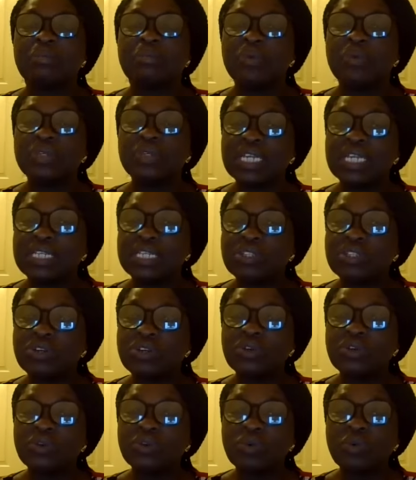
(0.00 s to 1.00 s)

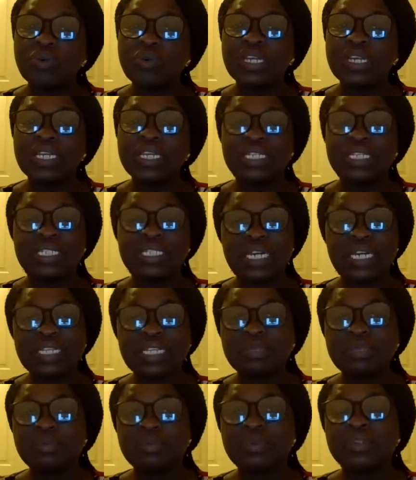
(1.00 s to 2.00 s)
progesterone-only
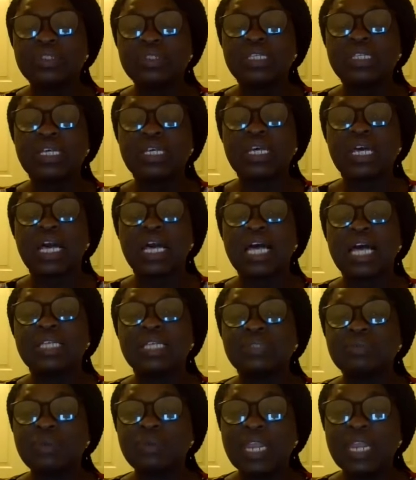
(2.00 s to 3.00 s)
injectables,
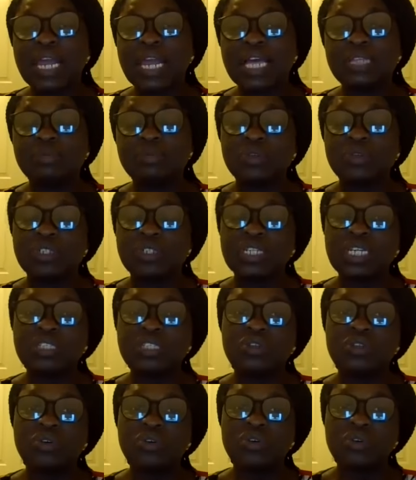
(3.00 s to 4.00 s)
as well as
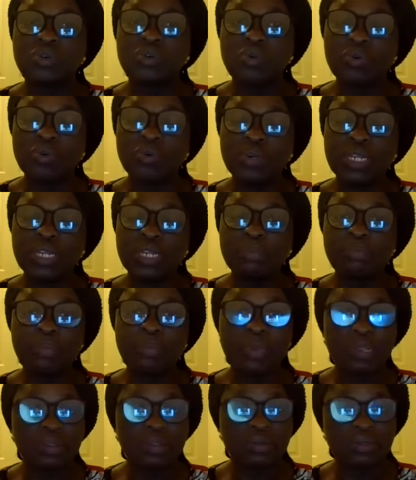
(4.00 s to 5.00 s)
progesterone-only
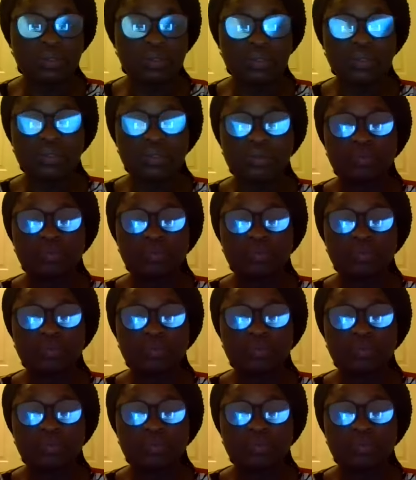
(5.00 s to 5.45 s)
pills.